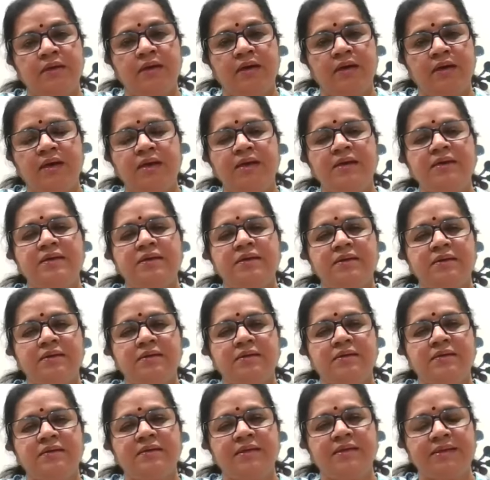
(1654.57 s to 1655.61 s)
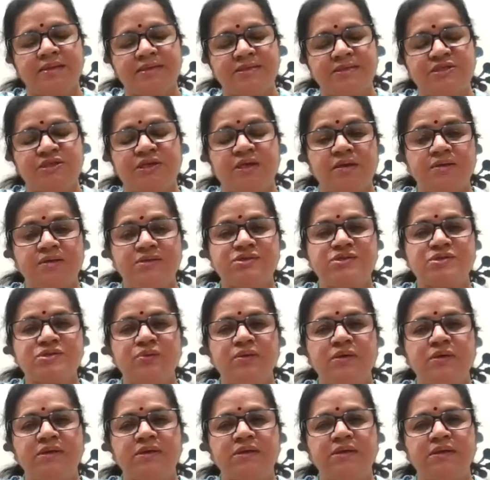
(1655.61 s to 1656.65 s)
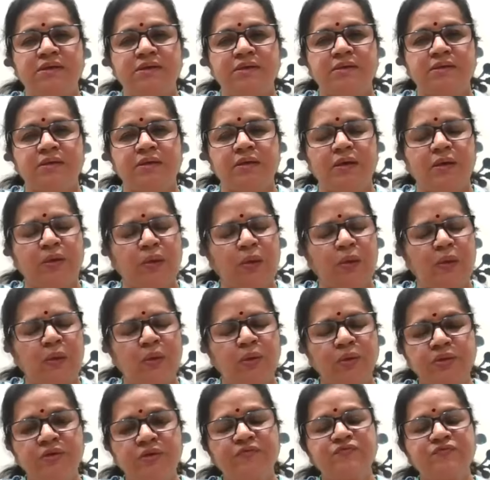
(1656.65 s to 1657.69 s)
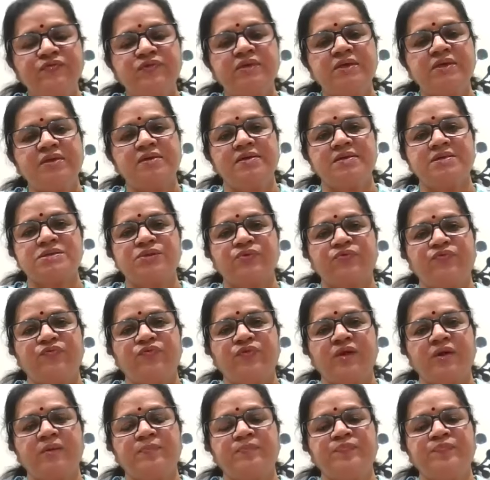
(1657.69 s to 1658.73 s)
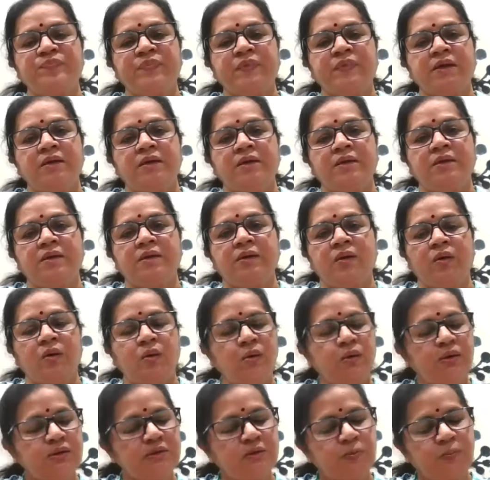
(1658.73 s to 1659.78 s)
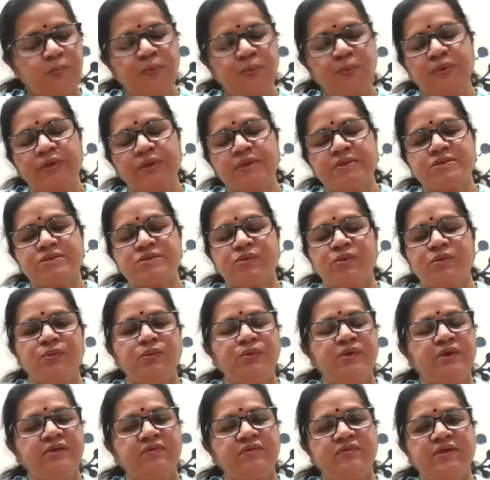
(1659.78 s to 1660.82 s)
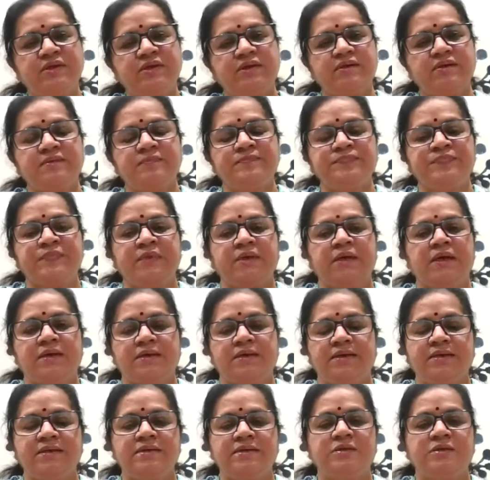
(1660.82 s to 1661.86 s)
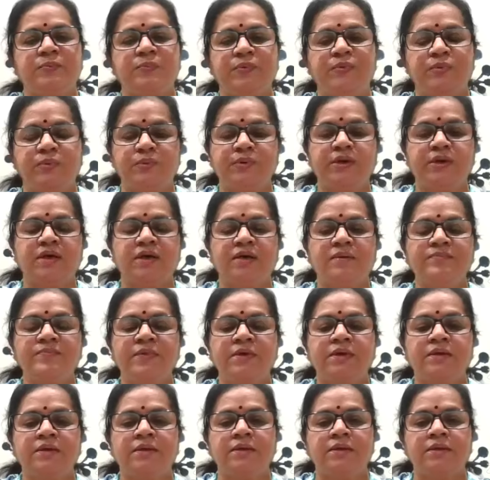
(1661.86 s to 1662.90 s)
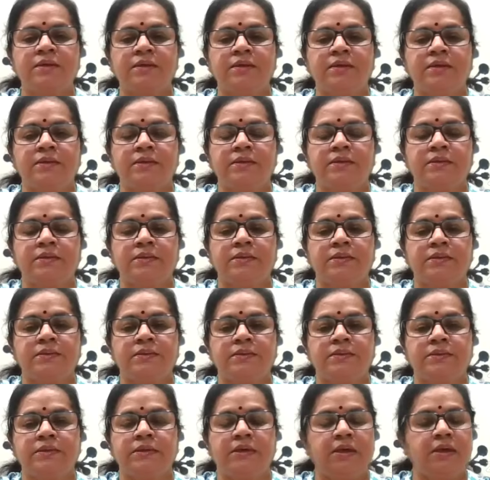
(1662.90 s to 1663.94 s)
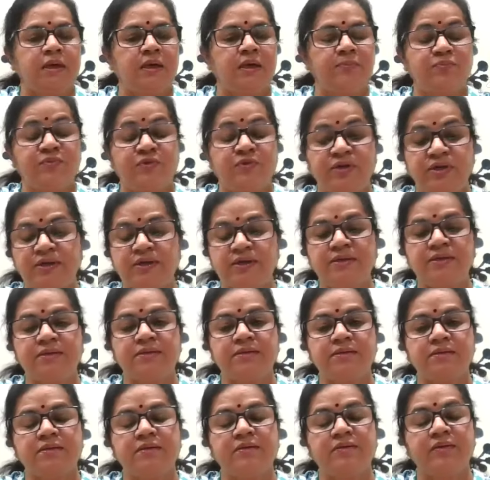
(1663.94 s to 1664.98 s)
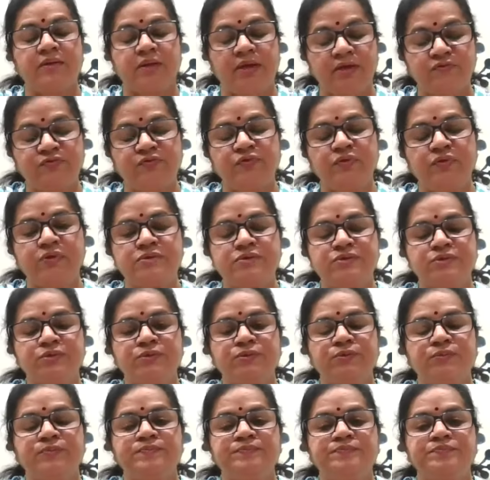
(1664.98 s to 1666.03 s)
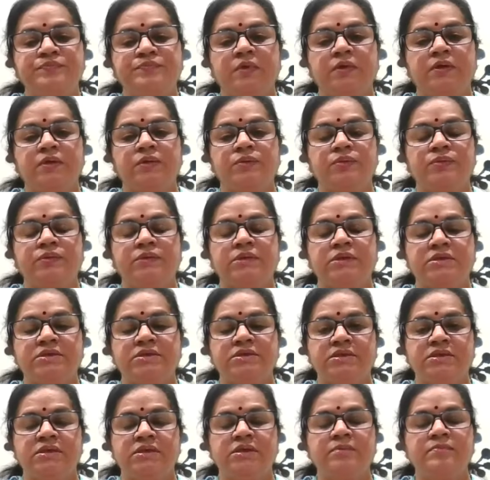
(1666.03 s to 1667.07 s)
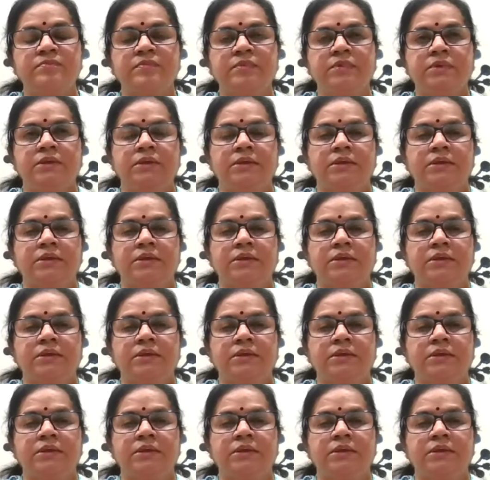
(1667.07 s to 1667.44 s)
I get a chance to learn a lot of things from all the poets whoever attend the program. Yeah, I'm really grateful to, you know, the team.